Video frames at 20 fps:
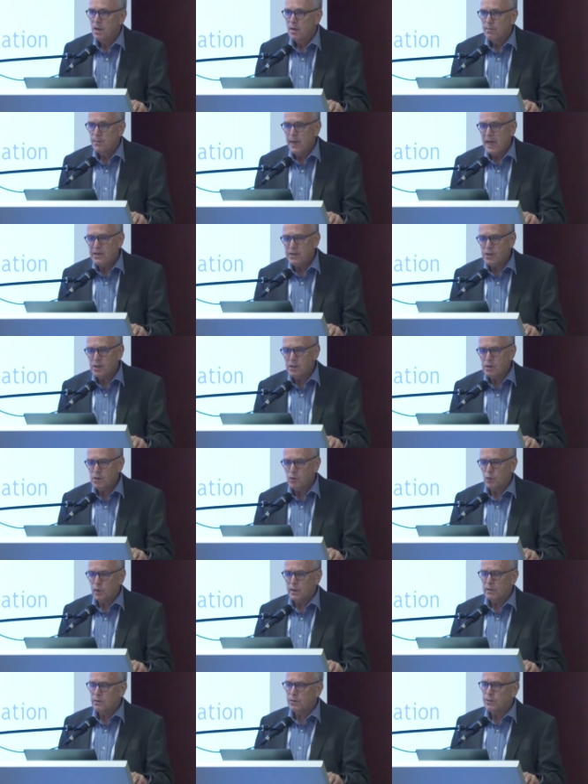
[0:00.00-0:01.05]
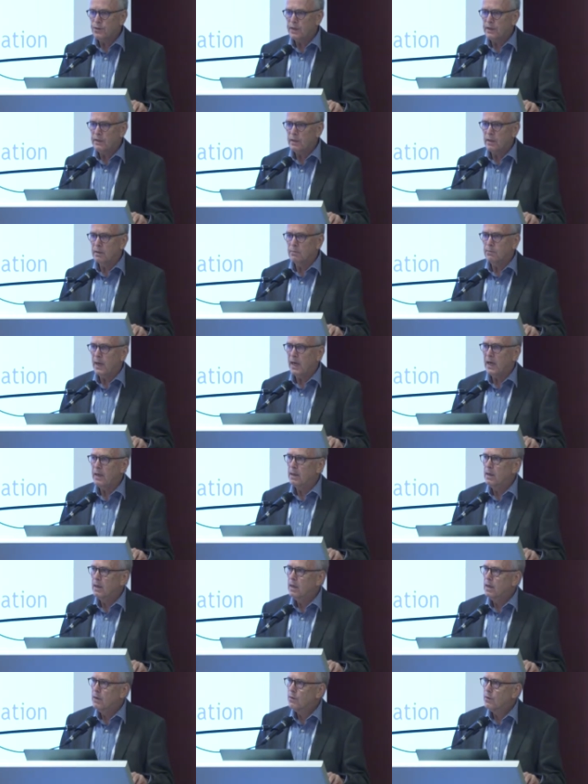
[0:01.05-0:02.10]
Patients were treated
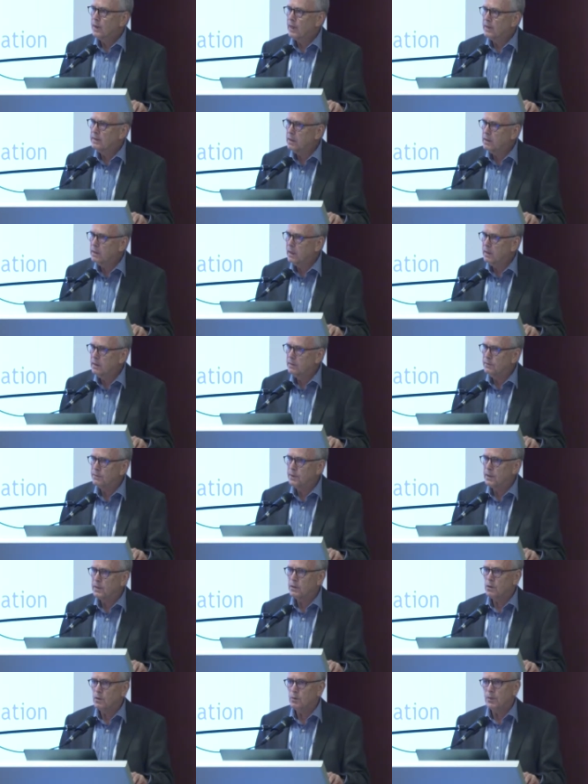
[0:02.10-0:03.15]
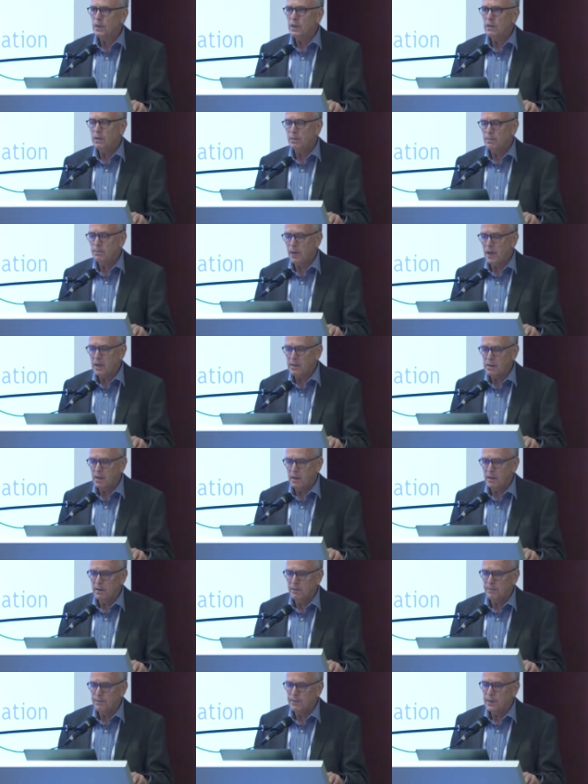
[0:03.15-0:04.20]
by radical nephrectomy, partial
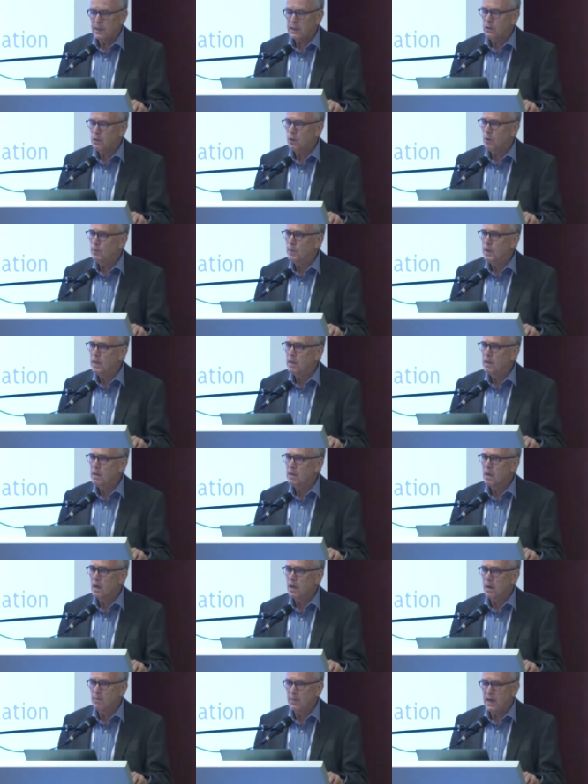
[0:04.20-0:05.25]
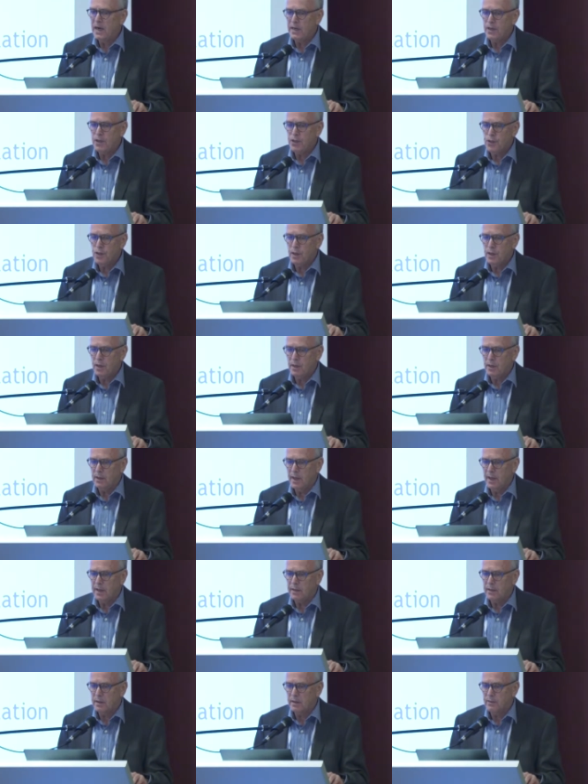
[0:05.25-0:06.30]
nephrectomy, ablation, and
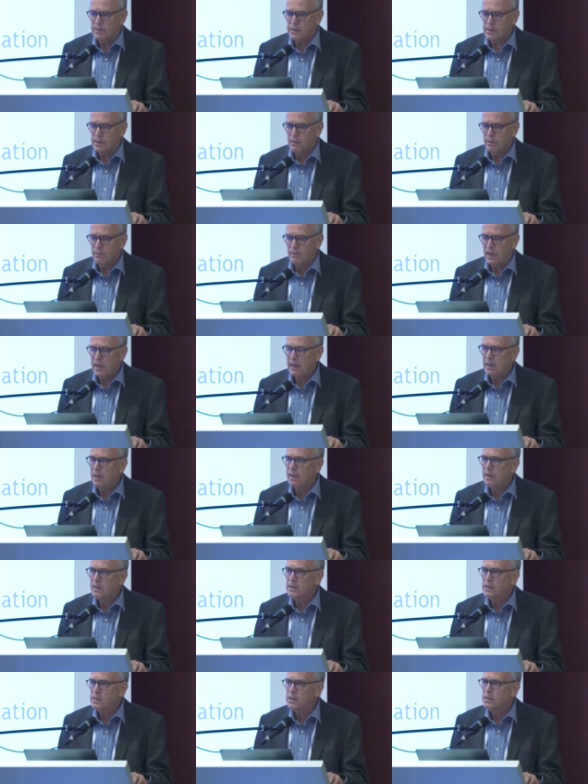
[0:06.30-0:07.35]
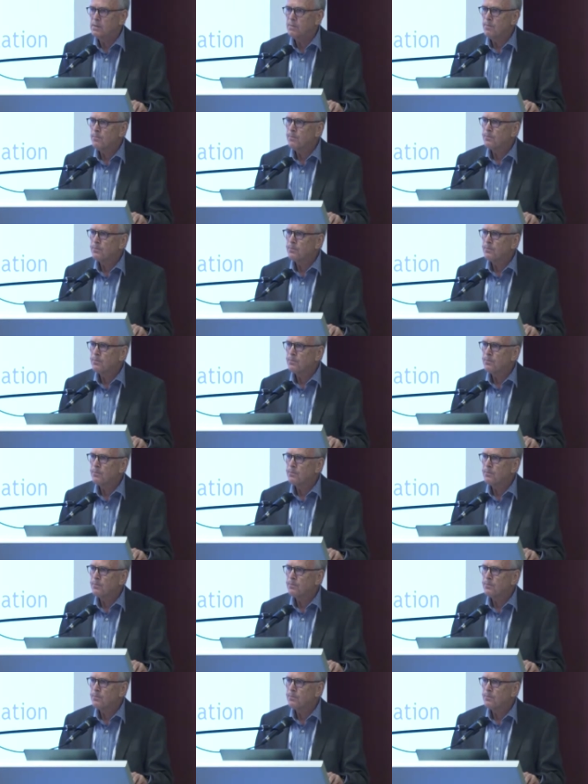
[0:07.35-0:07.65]
active surveillance.